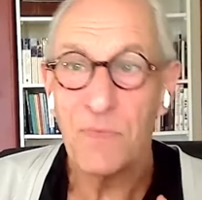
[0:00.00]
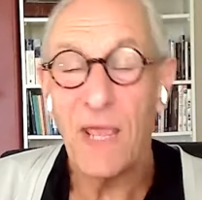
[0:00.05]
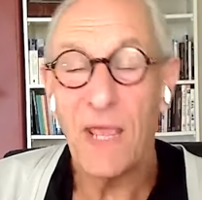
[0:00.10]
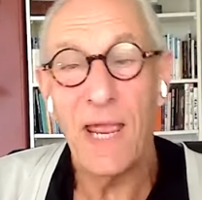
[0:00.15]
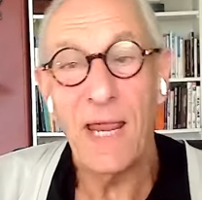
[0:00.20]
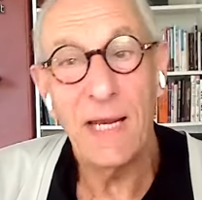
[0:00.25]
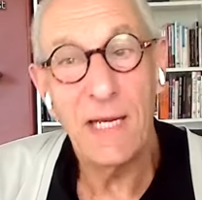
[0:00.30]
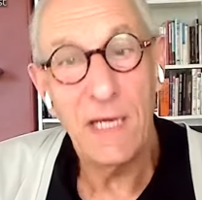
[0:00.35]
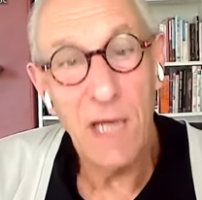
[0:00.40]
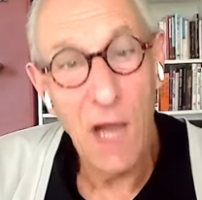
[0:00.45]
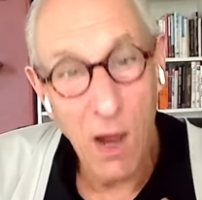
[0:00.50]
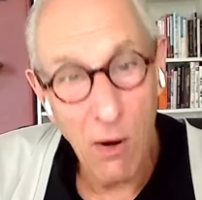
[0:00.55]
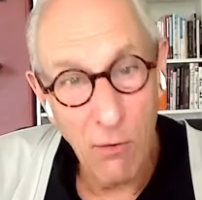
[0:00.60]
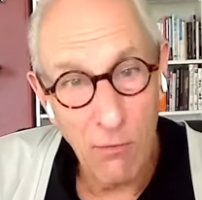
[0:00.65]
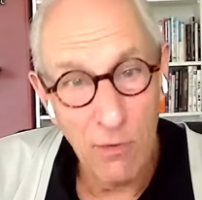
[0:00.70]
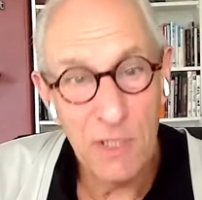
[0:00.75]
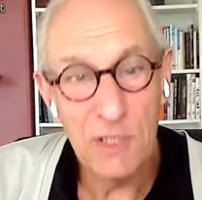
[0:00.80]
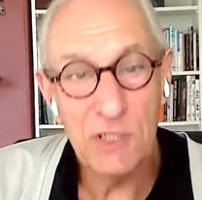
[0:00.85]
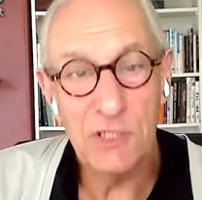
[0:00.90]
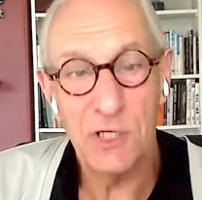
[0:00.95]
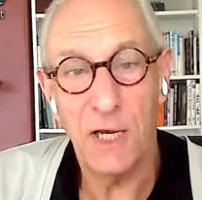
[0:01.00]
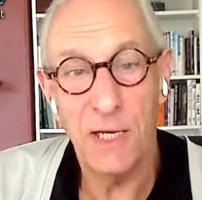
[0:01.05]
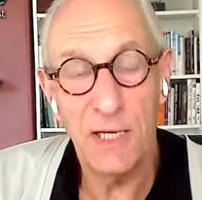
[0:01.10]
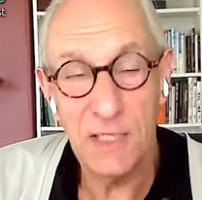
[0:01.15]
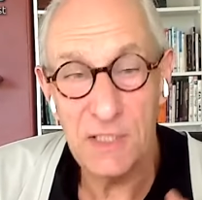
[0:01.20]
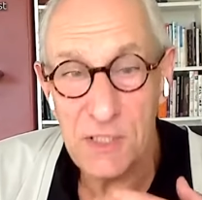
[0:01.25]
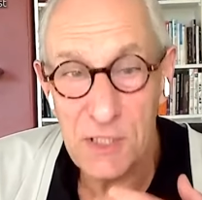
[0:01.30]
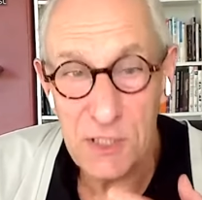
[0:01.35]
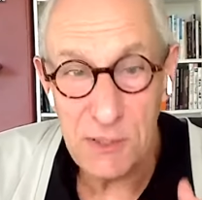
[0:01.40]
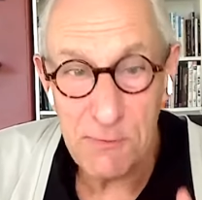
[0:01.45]
encourage and
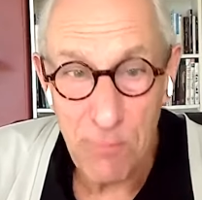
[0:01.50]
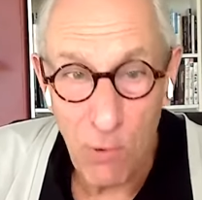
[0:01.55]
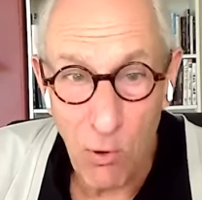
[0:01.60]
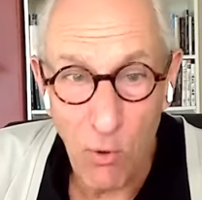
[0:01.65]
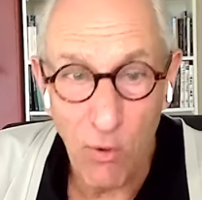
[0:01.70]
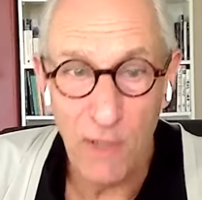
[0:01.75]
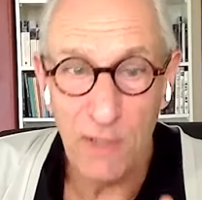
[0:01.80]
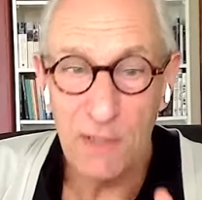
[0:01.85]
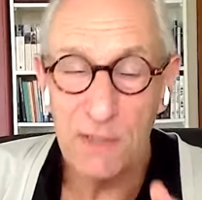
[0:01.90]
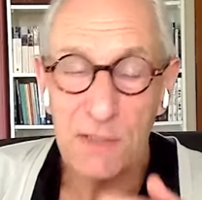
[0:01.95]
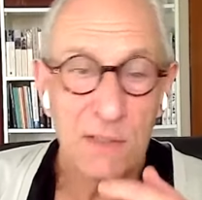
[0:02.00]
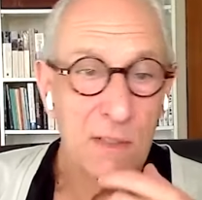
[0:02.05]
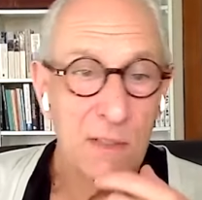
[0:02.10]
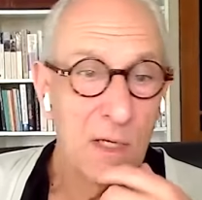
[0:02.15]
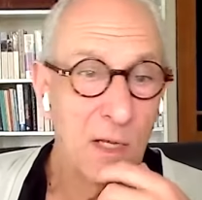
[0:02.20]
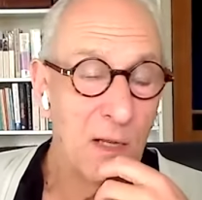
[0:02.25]
exploit